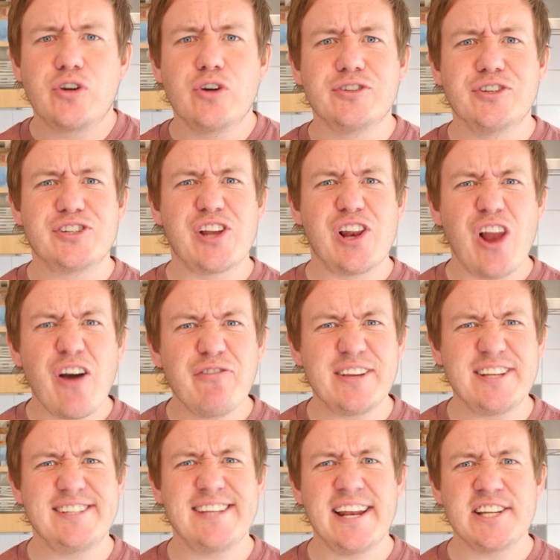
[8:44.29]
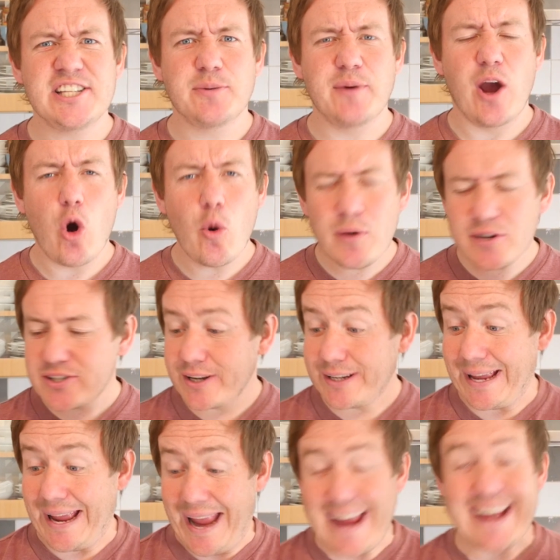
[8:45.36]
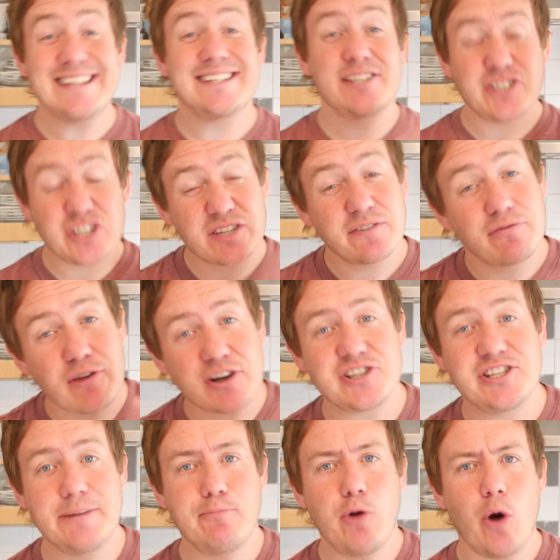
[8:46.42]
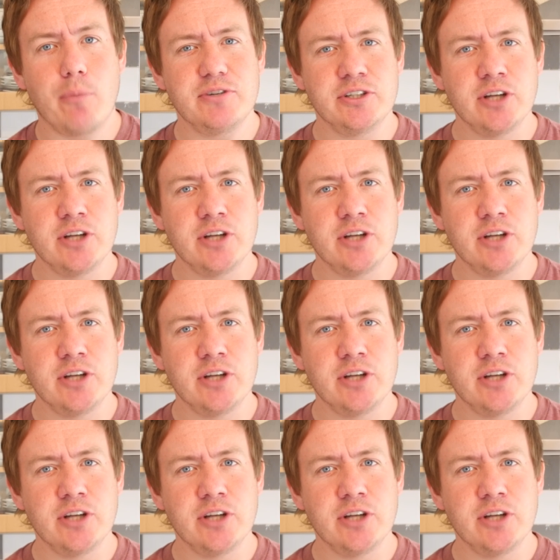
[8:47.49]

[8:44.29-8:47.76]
goodness, lovely scent to it. Almost like it is just freshly popped.